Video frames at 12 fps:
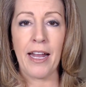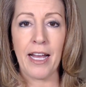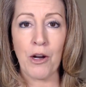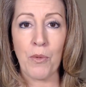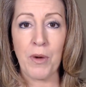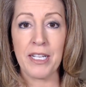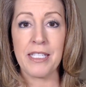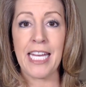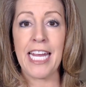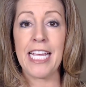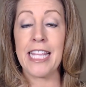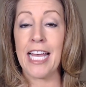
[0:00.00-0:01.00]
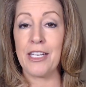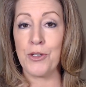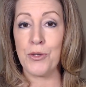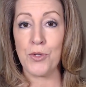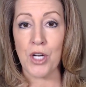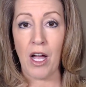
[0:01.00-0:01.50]
don't want to take that
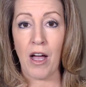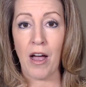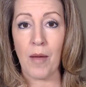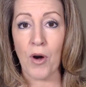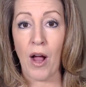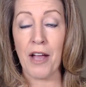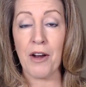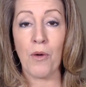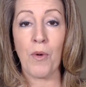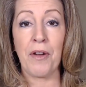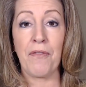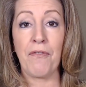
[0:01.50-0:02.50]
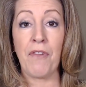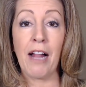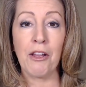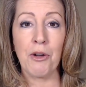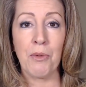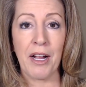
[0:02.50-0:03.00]
new job, or I don't want to
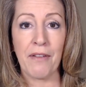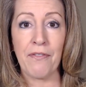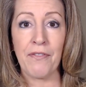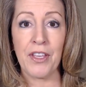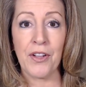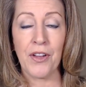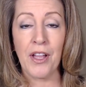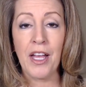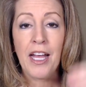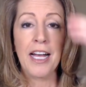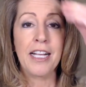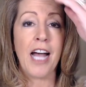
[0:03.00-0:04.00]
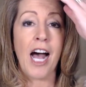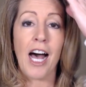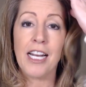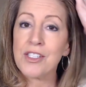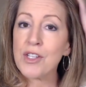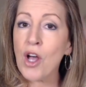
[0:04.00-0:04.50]
follow what I feel God
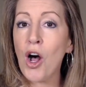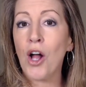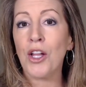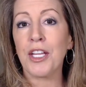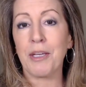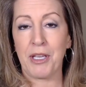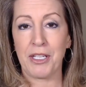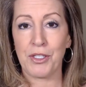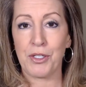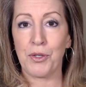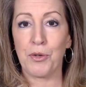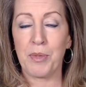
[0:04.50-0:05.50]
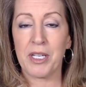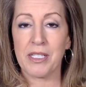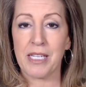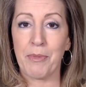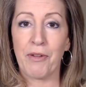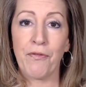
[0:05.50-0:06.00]
is calling me to because
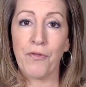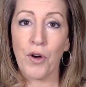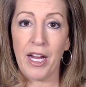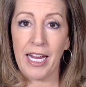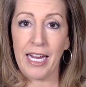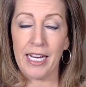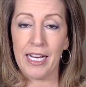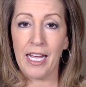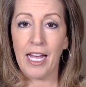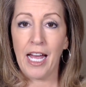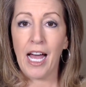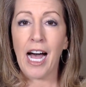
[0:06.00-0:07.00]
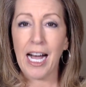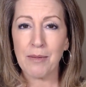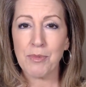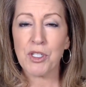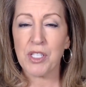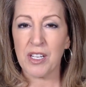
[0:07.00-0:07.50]
I'm afraid. I'm
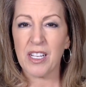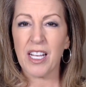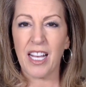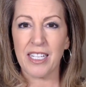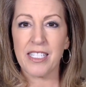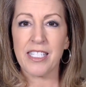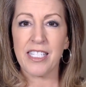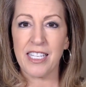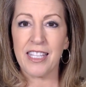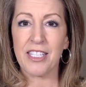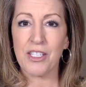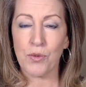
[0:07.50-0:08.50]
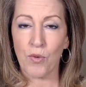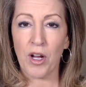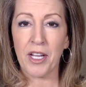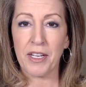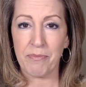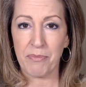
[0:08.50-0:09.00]
just going to kind of sit in this
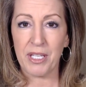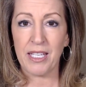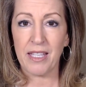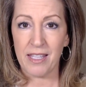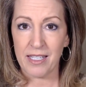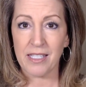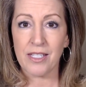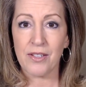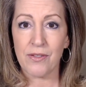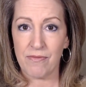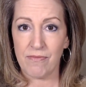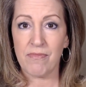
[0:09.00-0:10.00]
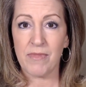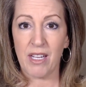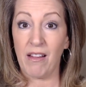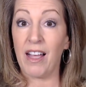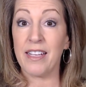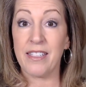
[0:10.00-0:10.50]
rut and be this till
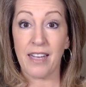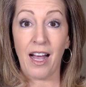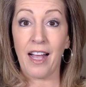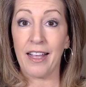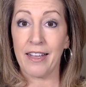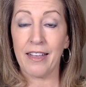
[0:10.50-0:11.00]
I die.